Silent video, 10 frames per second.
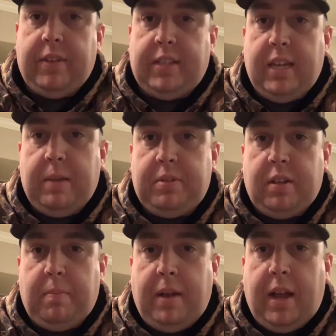tips
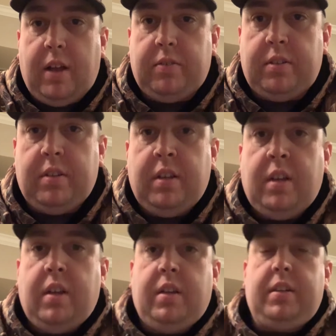about
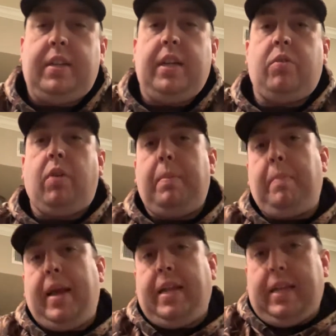decoy
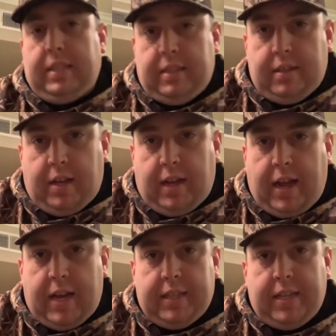maintenance,
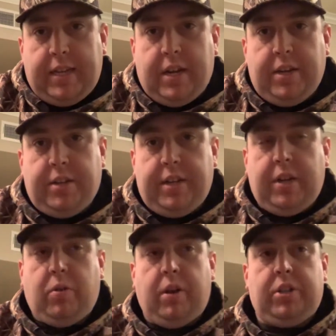how to take care of your
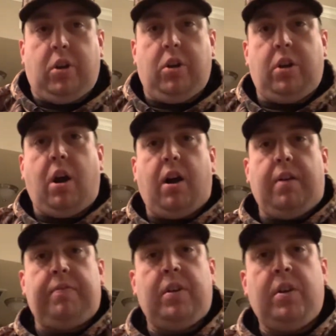decoys on,
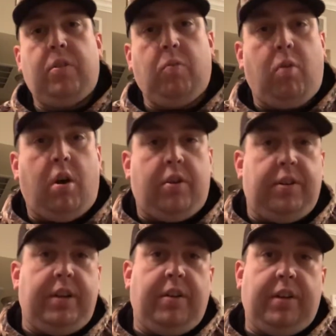off the water,
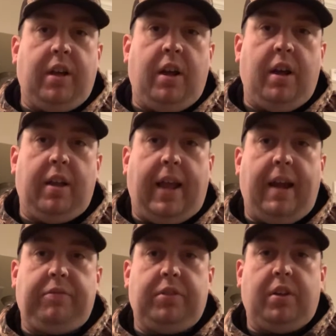during the hunt,
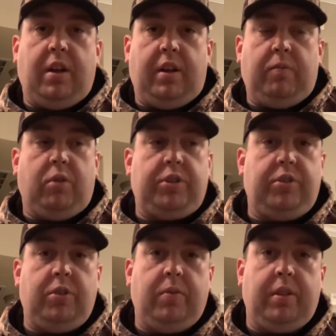after the hunt, and what you
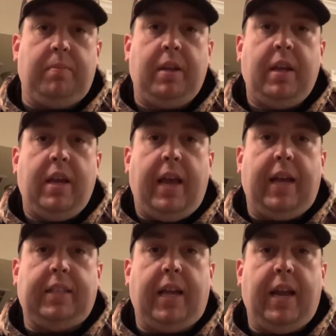do with them
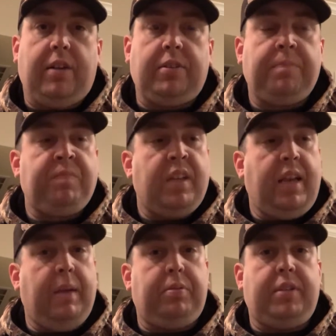at the house.
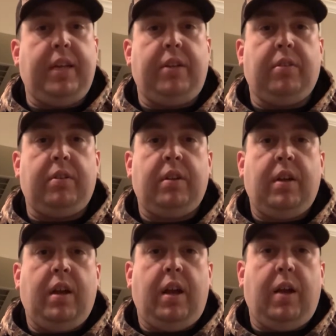In particular,
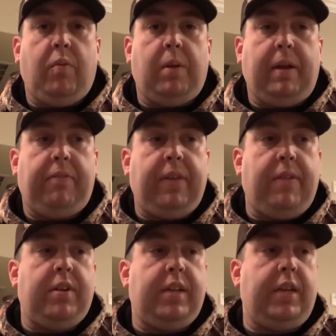one of my
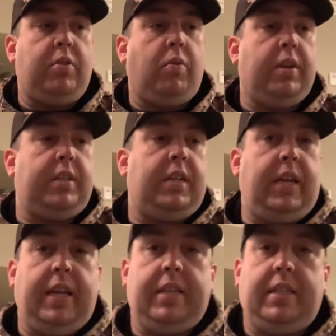favorite decoys
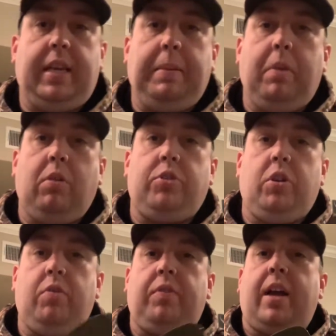is the
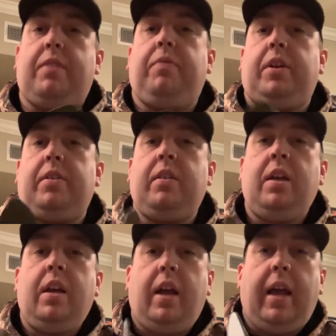Mojo Flock-A-Flicker.
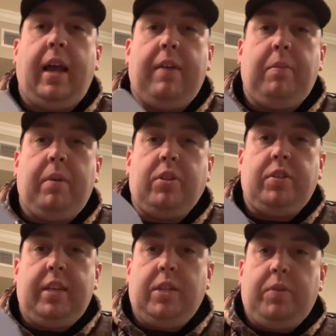I have a bunch of
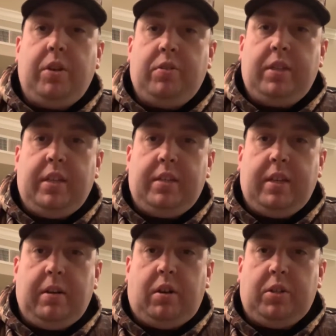these. We use these
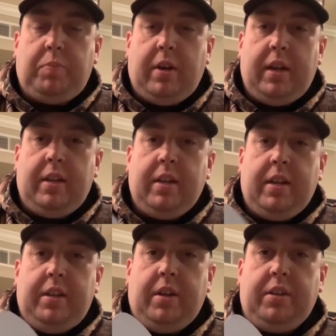in our spread
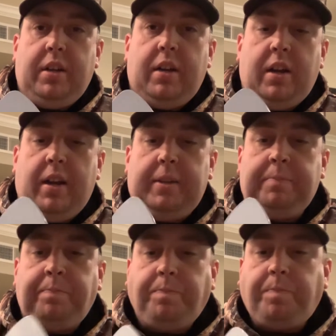during duck hunting.
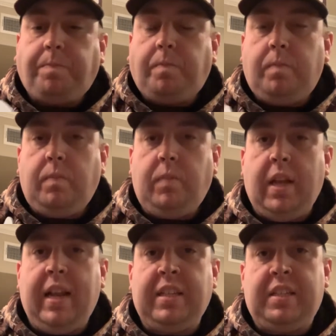
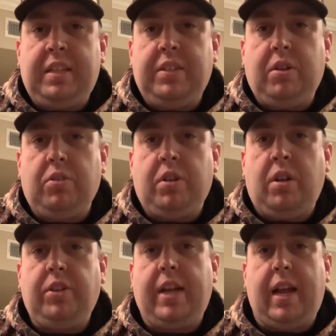And as the season goes
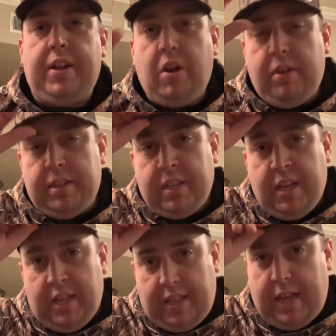on, you kind of notice
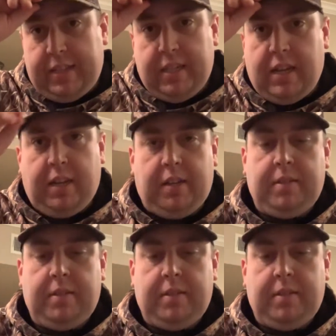that